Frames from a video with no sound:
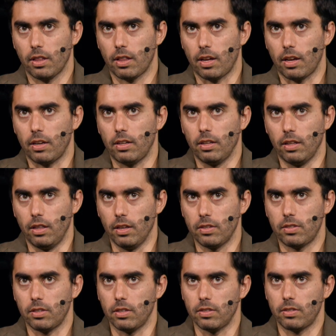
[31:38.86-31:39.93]
that
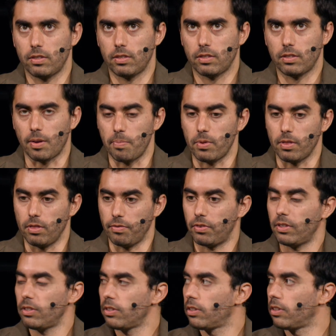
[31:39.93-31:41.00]
this is something
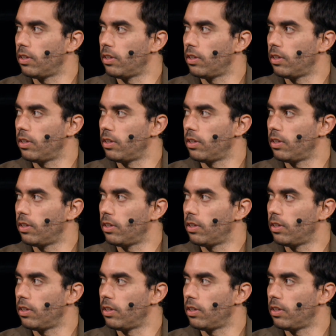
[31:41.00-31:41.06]
different.